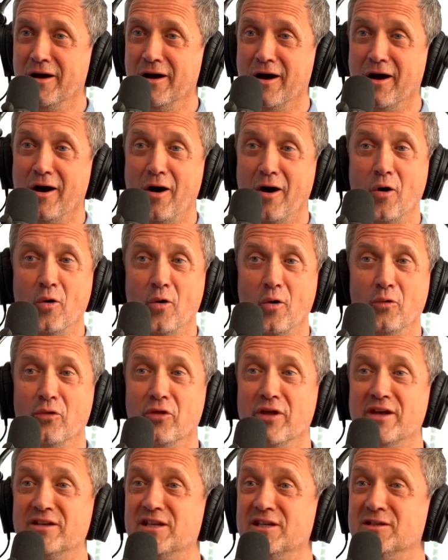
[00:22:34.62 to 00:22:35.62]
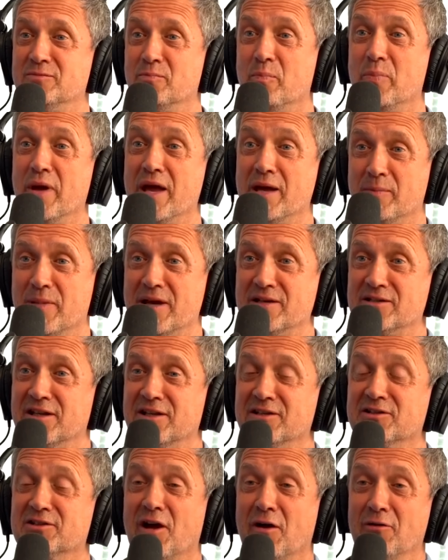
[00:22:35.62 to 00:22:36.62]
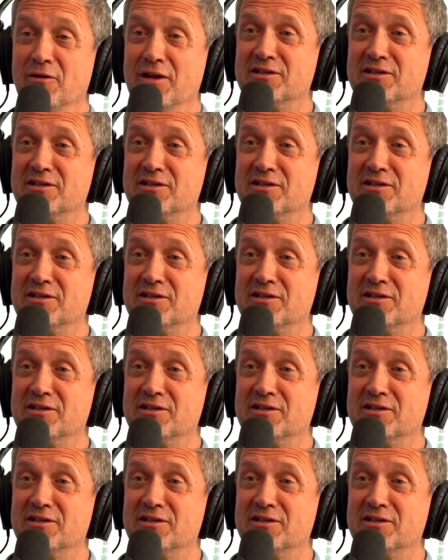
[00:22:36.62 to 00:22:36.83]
Oh, this is big business. So